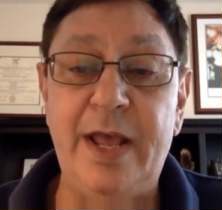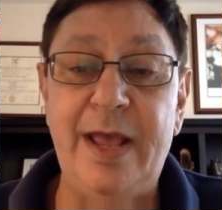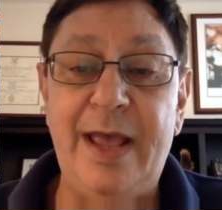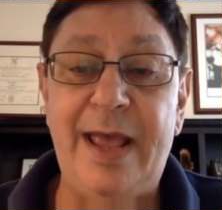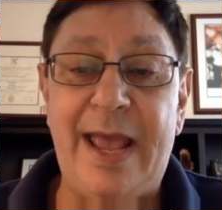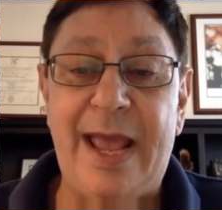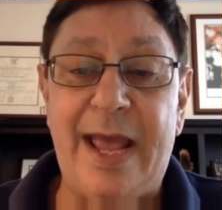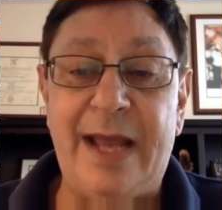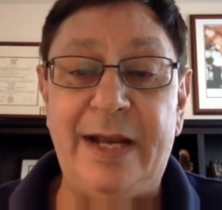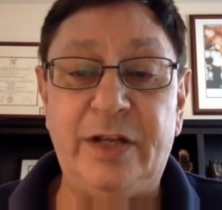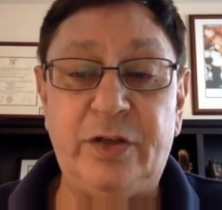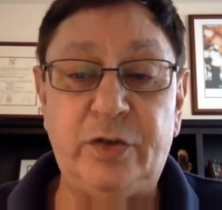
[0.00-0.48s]

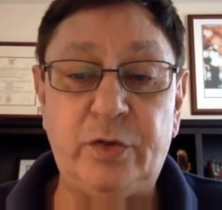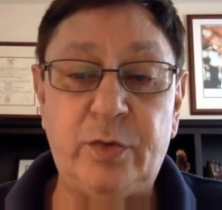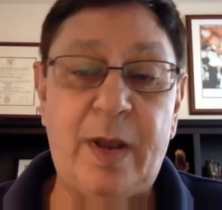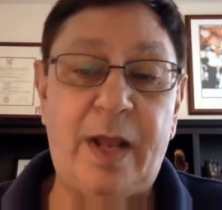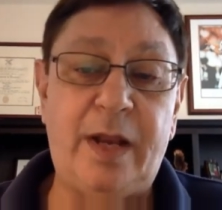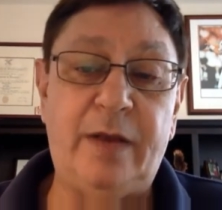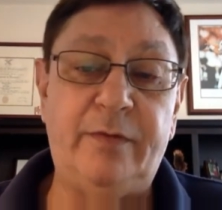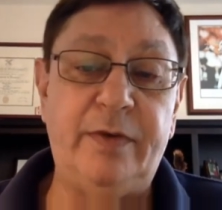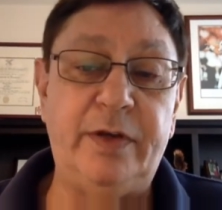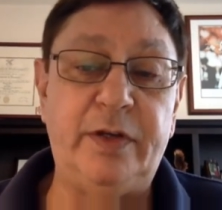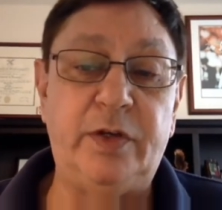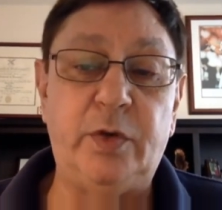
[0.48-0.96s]
And it's
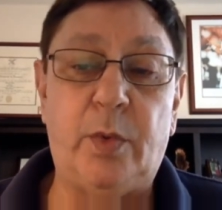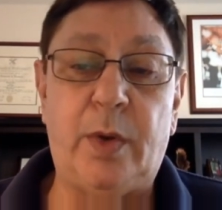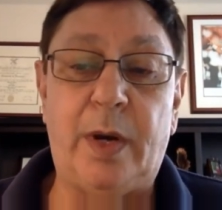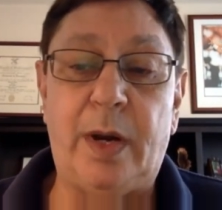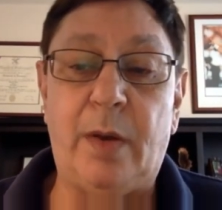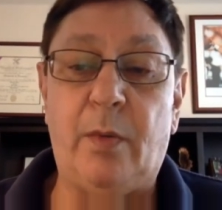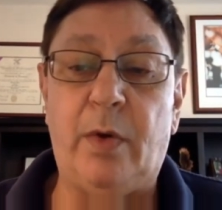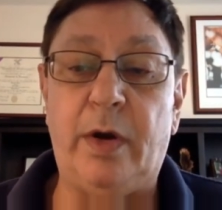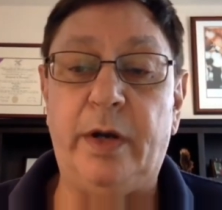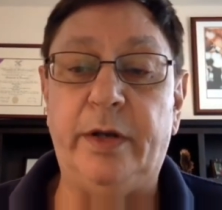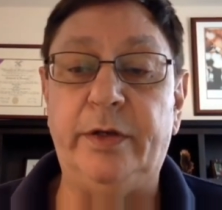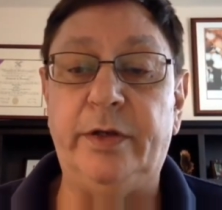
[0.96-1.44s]
relevant to what I
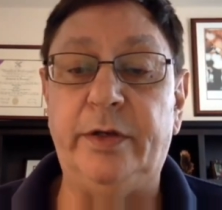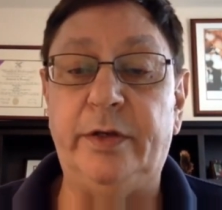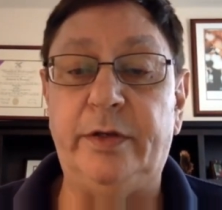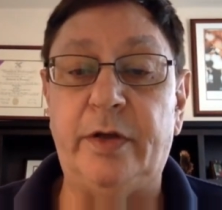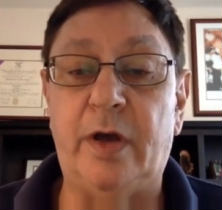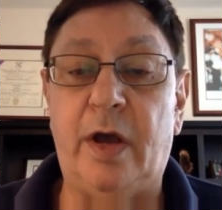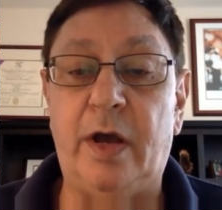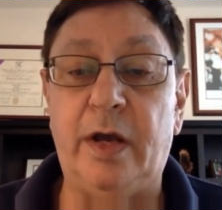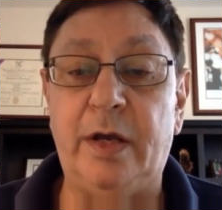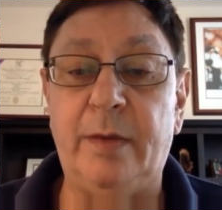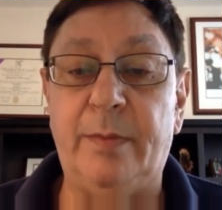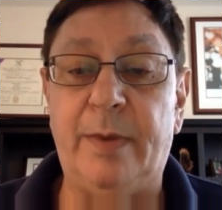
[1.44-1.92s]
wanted to
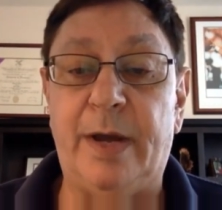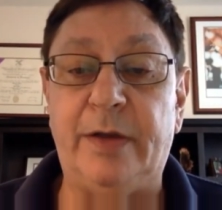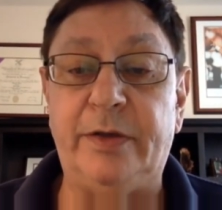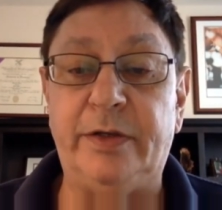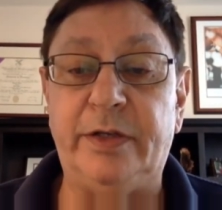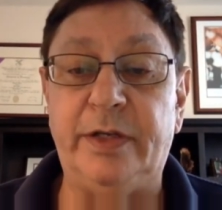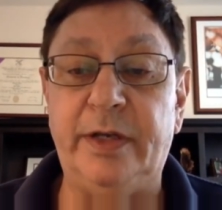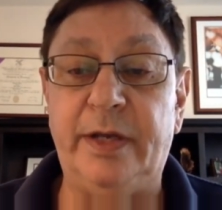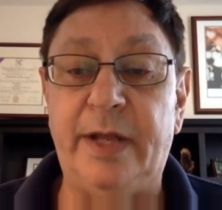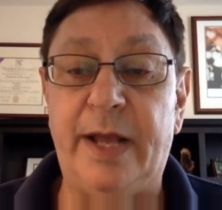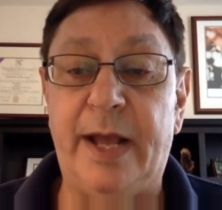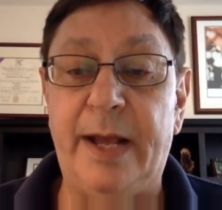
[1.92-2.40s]
talk about
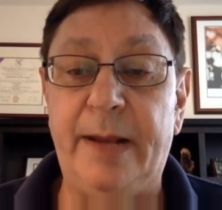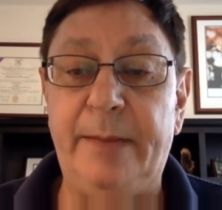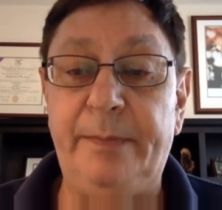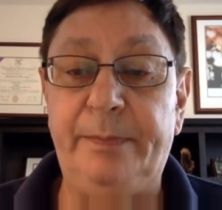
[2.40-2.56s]
today.